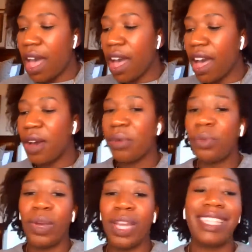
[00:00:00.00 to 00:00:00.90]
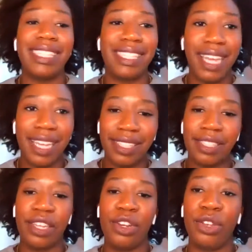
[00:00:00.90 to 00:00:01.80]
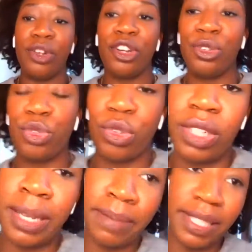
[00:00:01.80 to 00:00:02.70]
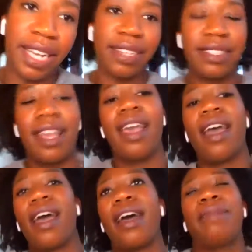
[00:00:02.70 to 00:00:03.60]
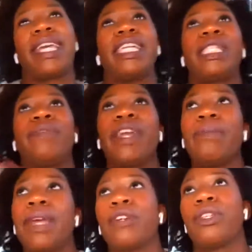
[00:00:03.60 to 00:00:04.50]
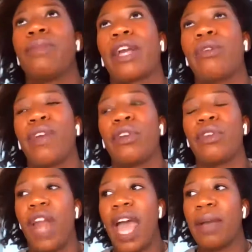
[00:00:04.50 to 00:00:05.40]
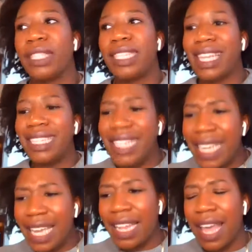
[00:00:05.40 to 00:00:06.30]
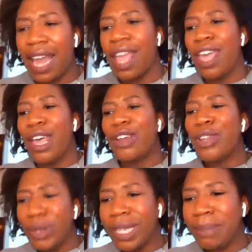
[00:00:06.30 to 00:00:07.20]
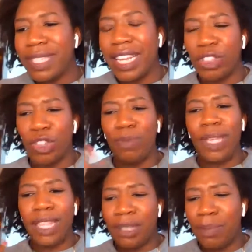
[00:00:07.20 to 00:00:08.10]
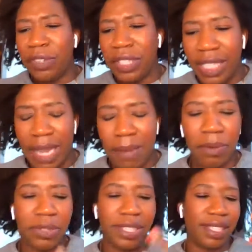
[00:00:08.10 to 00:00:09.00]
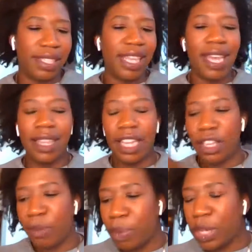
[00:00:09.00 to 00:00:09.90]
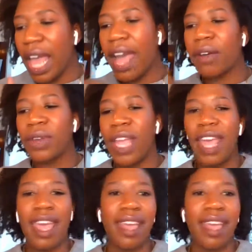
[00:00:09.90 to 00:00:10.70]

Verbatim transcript: uh, with six nude and neutral lipsticks. Uh, because fundamental to my co-founder and I was this idea that nude lipsticks should be this beauty staple. It's this thing that you pull out